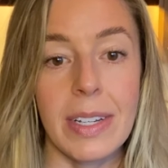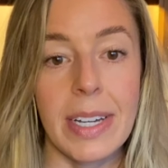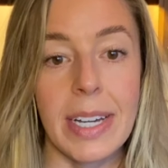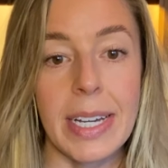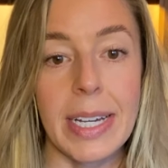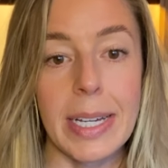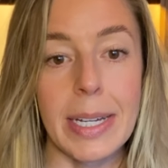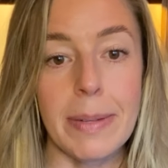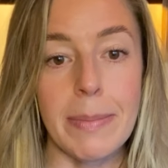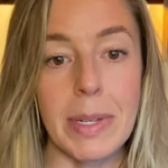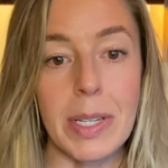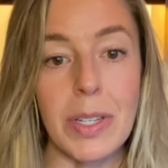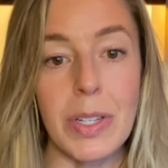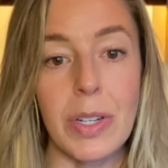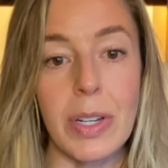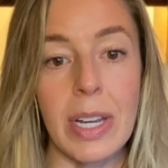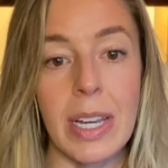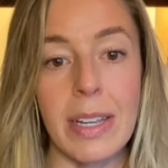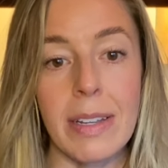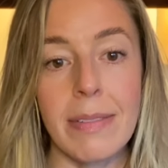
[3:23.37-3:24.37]

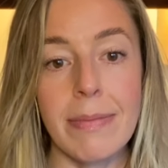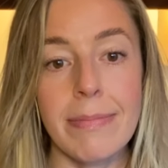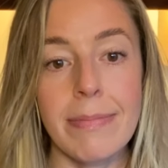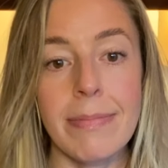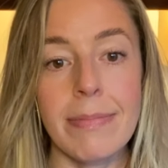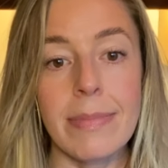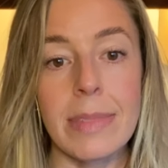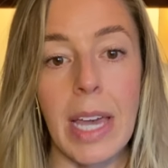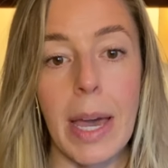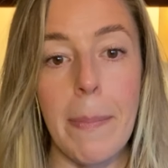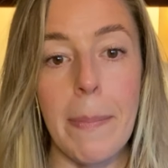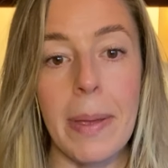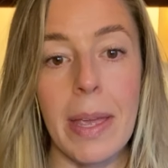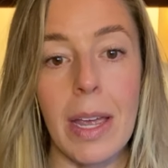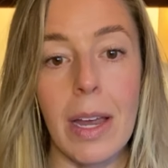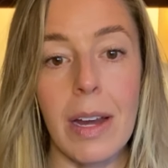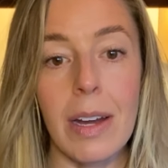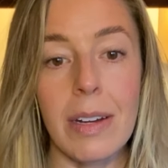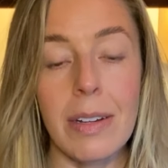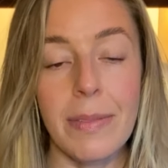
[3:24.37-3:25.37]
measuring cup
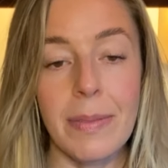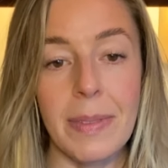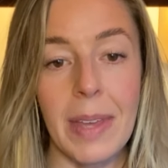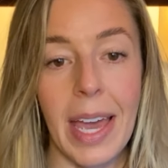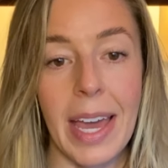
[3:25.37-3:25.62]
here,